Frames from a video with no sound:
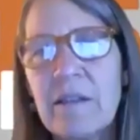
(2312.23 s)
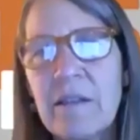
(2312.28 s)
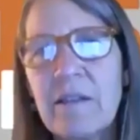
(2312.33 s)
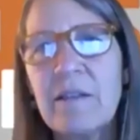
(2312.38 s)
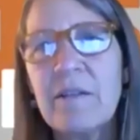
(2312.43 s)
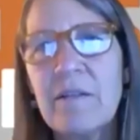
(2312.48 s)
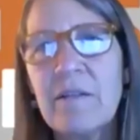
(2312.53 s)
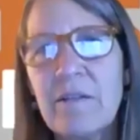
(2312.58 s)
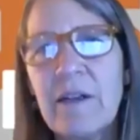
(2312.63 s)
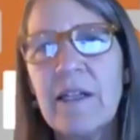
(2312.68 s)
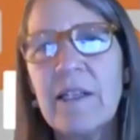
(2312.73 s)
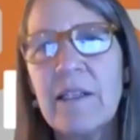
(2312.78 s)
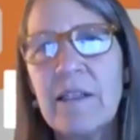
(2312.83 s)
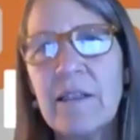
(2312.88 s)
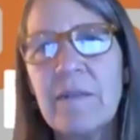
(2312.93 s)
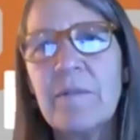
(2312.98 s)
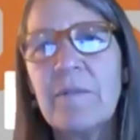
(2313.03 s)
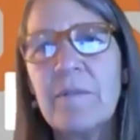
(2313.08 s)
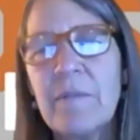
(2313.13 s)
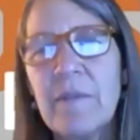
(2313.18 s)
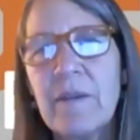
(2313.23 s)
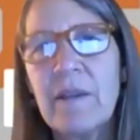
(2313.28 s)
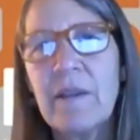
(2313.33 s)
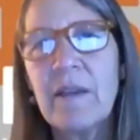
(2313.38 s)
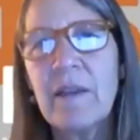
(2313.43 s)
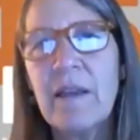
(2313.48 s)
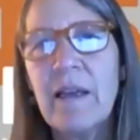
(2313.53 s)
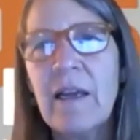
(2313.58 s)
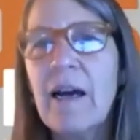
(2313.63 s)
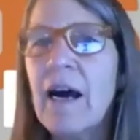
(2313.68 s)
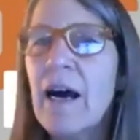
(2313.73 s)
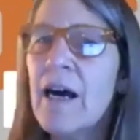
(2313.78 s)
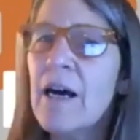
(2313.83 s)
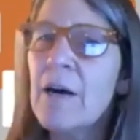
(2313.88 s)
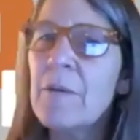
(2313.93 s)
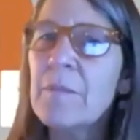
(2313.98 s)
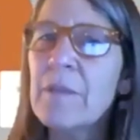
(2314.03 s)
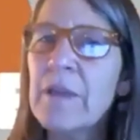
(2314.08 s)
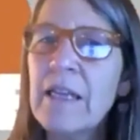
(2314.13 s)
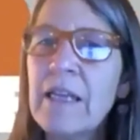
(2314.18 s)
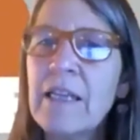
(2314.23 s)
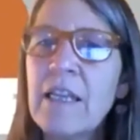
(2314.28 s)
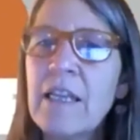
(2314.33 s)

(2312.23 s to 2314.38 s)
Right. Any